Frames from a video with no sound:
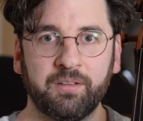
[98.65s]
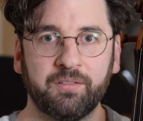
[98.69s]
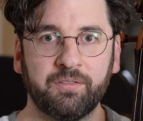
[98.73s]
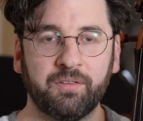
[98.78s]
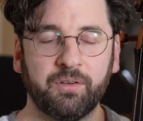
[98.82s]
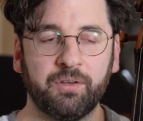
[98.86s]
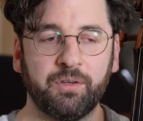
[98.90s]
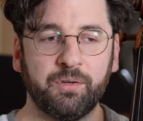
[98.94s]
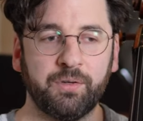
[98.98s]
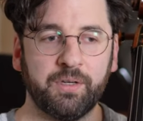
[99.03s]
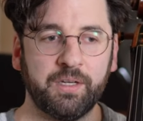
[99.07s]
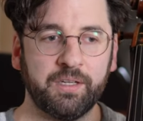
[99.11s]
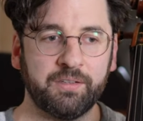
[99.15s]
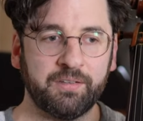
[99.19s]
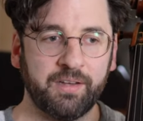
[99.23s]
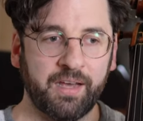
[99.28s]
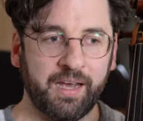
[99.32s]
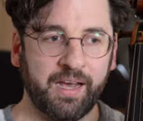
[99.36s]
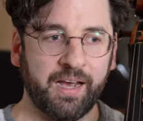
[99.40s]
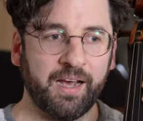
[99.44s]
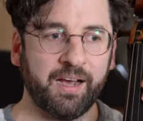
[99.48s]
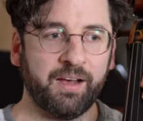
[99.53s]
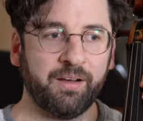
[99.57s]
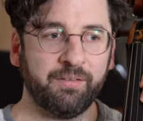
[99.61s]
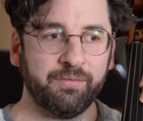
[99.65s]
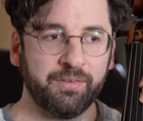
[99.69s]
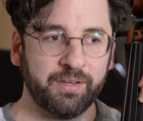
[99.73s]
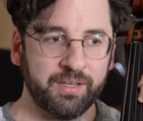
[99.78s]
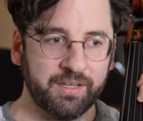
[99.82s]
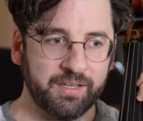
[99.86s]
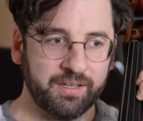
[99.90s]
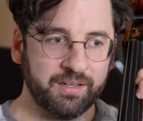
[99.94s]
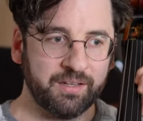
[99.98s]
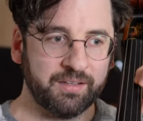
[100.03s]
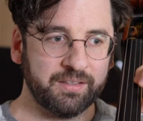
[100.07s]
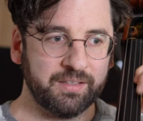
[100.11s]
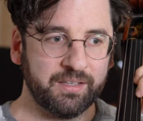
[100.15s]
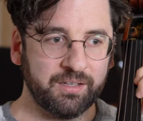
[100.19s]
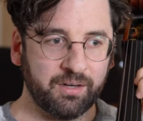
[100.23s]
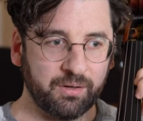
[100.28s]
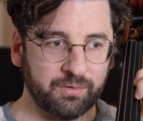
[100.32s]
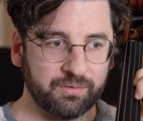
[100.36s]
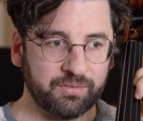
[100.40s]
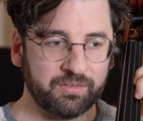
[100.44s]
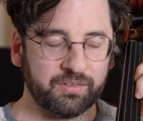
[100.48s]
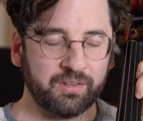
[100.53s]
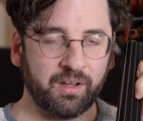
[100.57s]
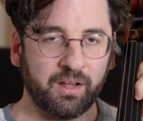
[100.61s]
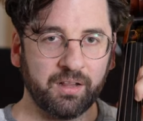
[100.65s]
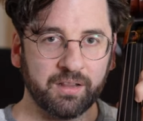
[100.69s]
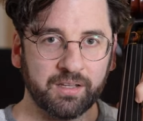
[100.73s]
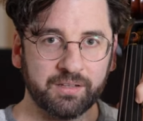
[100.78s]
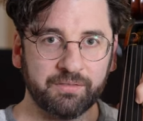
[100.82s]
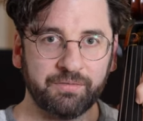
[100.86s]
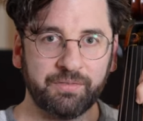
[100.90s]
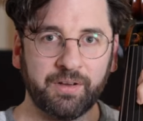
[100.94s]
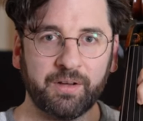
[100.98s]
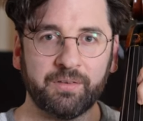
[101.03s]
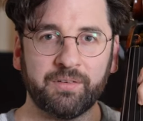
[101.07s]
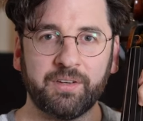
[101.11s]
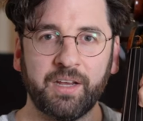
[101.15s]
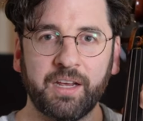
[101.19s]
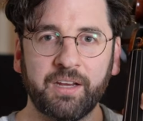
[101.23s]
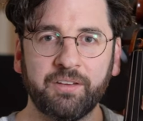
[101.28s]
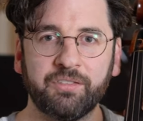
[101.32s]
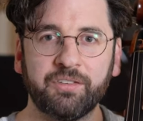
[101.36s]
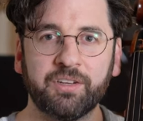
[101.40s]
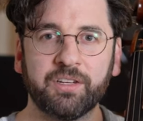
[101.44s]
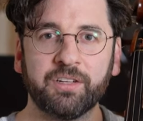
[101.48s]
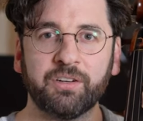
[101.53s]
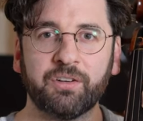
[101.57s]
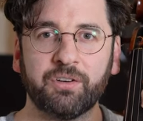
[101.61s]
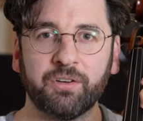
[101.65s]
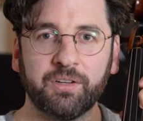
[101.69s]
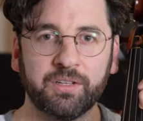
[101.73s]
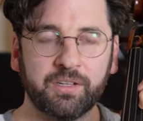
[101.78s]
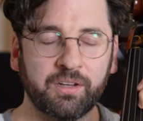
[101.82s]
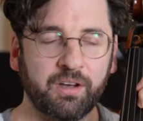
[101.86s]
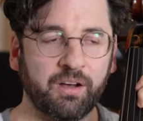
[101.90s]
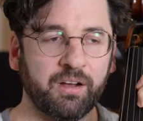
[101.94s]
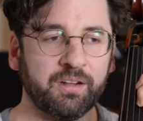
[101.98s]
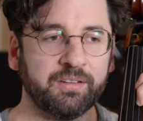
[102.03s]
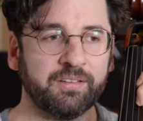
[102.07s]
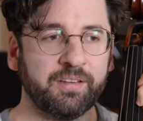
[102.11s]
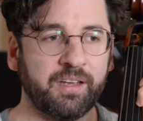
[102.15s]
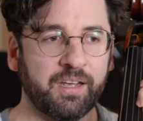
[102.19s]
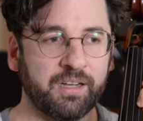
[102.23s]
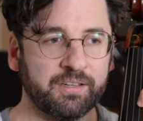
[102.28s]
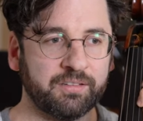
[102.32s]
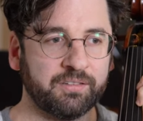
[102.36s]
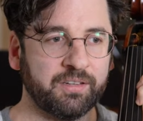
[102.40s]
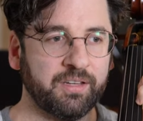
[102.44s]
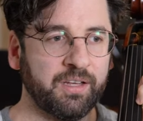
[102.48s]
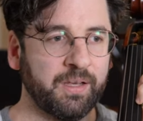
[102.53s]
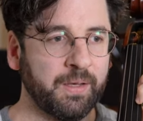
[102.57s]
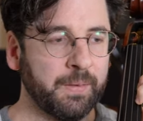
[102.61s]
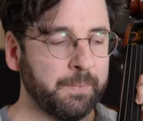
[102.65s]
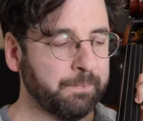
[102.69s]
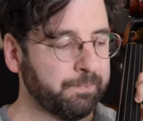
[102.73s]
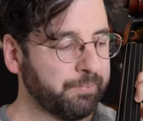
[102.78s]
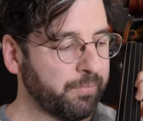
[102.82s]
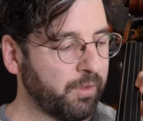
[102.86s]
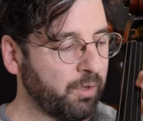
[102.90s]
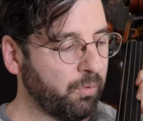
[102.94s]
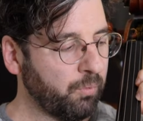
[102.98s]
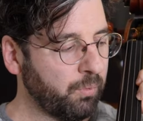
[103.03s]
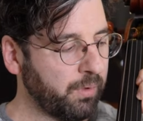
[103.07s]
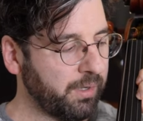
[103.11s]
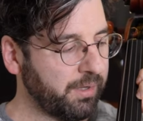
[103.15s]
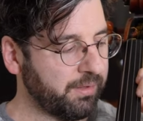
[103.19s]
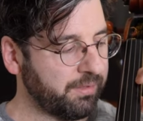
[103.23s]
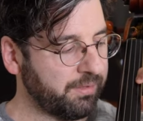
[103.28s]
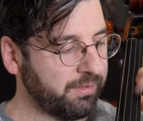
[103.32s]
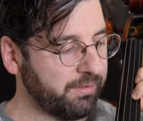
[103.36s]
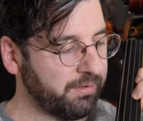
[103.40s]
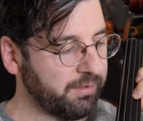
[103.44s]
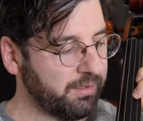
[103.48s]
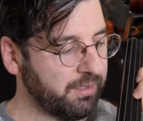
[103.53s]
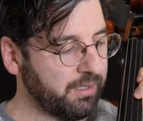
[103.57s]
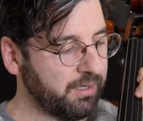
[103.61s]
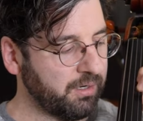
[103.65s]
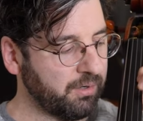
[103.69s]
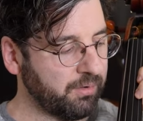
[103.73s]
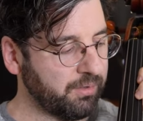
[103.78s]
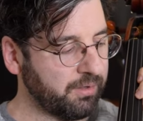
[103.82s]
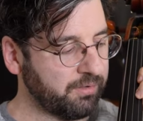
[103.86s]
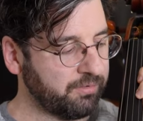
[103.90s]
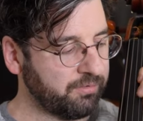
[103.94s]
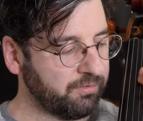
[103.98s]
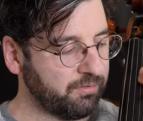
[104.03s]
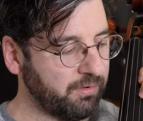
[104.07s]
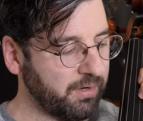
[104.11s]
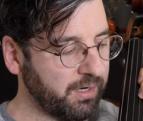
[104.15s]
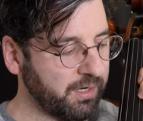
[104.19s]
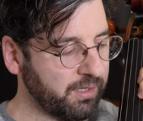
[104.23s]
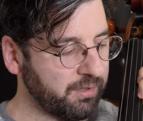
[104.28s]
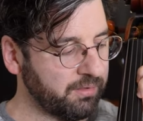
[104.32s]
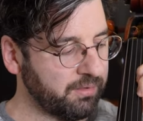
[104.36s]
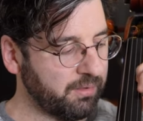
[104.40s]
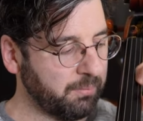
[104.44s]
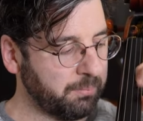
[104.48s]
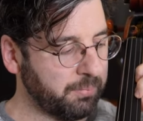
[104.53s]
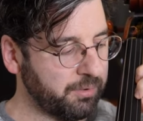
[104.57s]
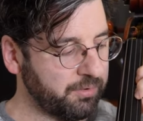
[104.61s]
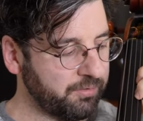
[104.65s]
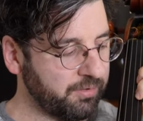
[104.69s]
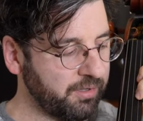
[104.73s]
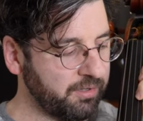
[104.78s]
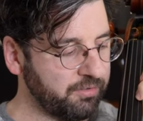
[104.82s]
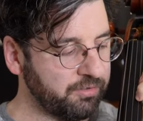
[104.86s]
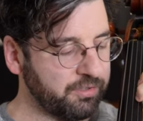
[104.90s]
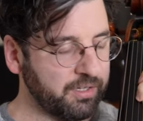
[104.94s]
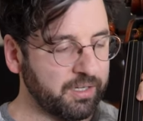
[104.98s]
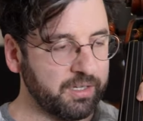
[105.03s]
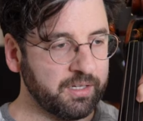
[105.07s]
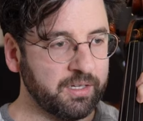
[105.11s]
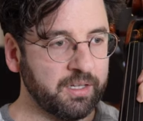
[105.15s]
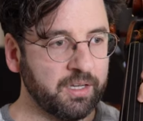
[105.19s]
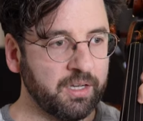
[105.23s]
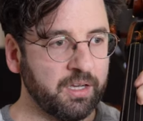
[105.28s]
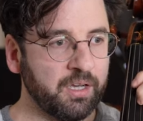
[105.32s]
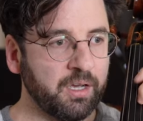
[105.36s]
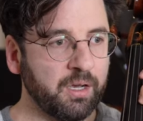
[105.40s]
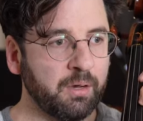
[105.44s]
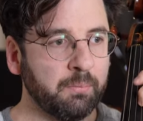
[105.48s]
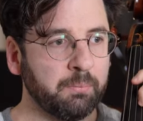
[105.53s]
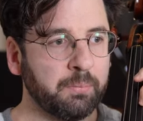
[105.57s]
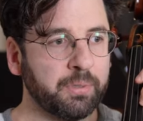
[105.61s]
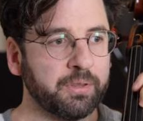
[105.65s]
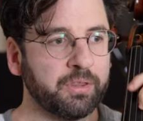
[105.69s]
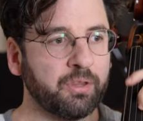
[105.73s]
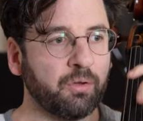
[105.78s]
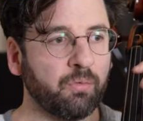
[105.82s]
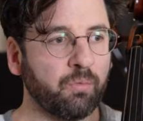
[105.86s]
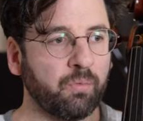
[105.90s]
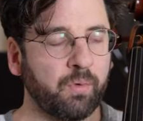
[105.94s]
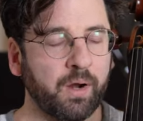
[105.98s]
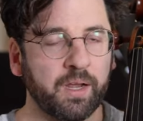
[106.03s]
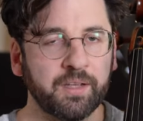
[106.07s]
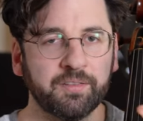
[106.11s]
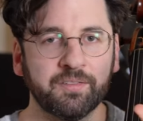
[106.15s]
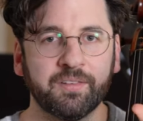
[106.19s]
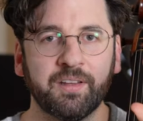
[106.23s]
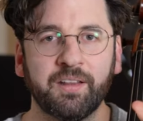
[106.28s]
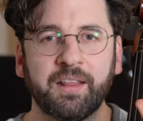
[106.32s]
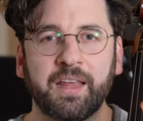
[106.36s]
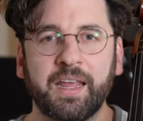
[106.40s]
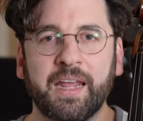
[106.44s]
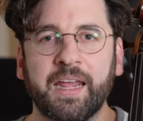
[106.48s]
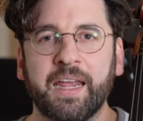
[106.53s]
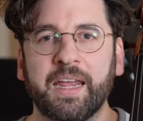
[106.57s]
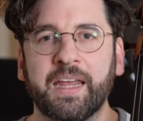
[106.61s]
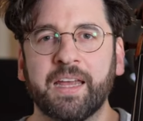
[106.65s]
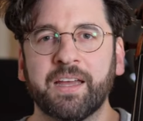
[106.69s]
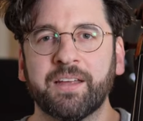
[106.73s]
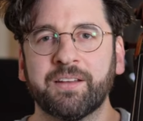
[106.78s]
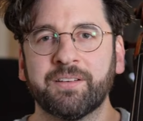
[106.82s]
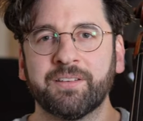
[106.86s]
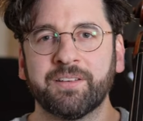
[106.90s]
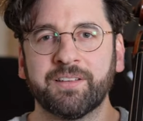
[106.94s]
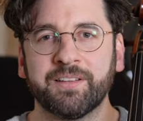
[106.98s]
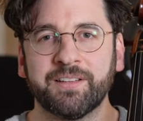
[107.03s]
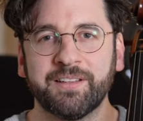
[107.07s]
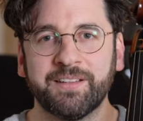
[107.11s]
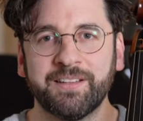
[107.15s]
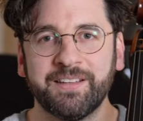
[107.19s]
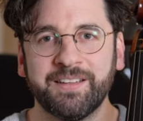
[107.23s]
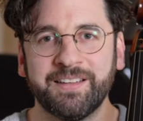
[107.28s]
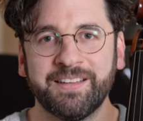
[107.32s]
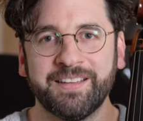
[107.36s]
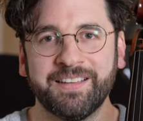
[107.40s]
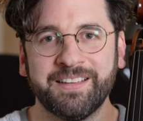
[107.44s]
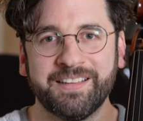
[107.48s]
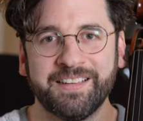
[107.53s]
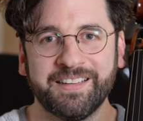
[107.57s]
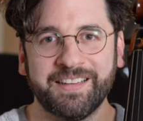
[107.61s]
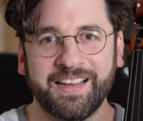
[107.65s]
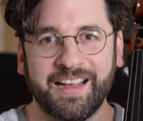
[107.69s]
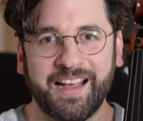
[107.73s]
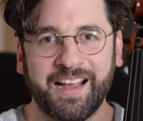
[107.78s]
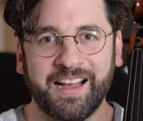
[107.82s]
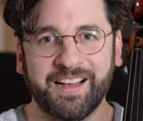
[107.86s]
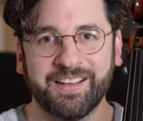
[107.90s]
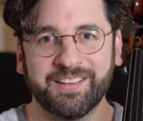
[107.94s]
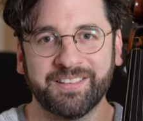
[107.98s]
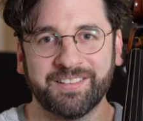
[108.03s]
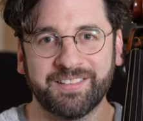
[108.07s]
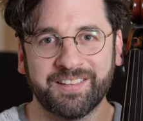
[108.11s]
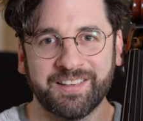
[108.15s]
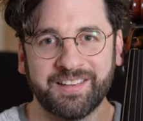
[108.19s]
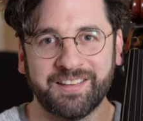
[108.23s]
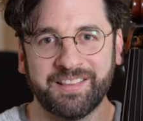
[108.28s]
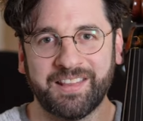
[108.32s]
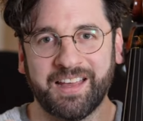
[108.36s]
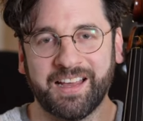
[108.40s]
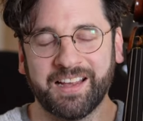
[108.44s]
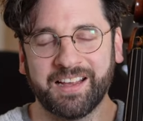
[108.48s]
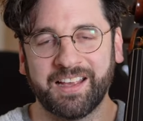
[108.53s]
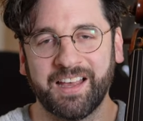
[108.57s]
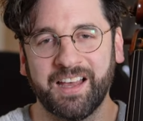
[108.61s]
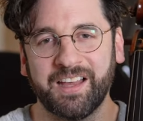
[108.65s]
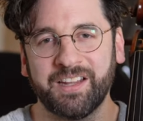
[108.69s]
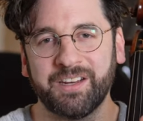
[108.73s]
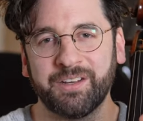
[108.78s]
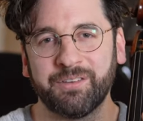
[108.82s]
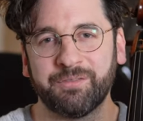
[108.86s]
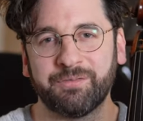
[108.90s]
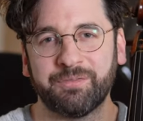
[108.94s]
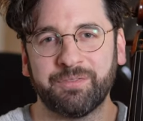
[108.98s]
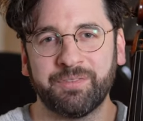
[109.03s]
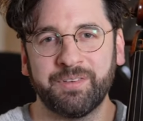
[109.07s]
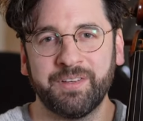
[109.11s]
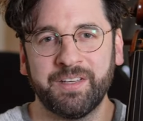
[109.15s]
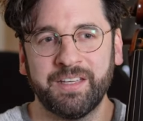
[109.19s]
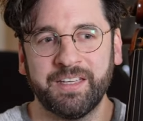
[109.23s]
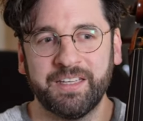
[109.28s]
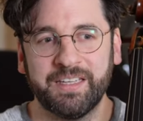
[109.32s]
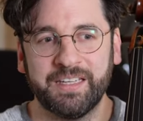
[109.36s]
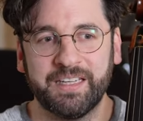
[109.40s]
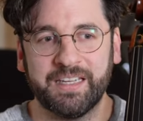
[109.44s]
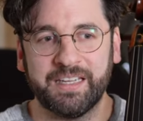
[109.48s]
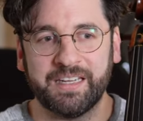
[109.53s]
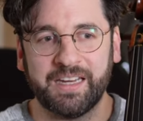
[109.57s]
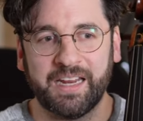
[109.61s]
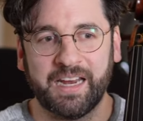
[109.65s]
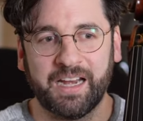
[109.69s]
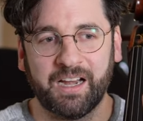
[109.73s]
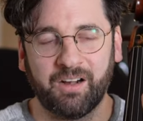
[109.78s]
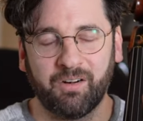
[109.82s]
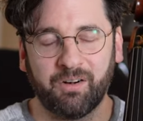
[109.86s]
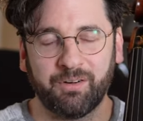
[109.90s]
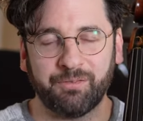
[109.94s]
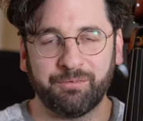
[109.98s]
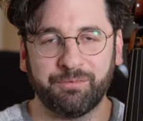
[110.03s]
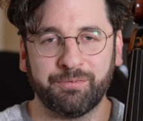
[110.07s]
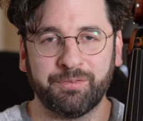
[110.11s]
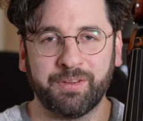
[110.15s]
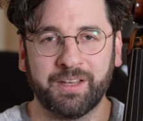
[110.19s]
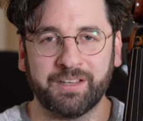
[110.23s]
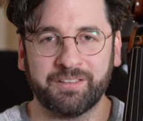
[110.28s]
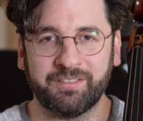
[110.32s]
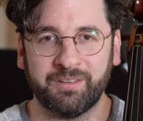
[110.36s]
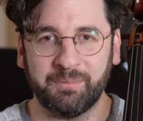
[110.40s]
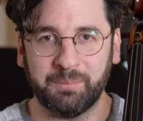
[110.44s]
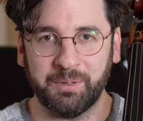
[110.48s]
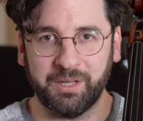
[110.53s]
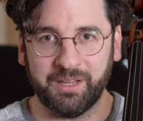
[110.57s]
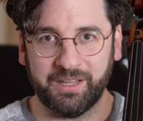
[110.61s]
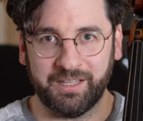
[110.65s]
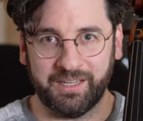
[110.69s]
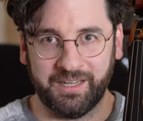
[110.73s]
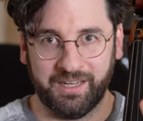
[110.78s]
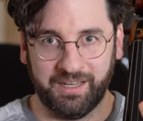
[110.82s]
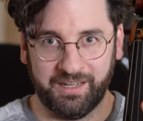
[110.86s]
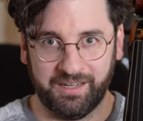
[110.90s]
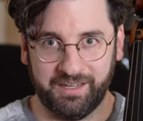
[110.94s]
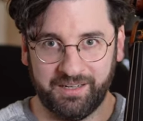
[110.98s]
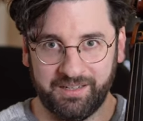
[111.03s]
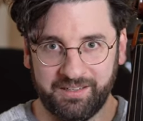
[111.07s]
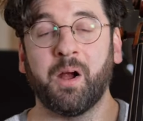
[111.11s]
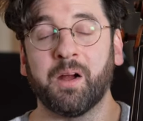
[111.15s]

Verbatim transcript: So you need to have, you know, solid foundation, good contact with, you know, the string, the position, but the rest of the hand has that kind of inherent flexibility in it.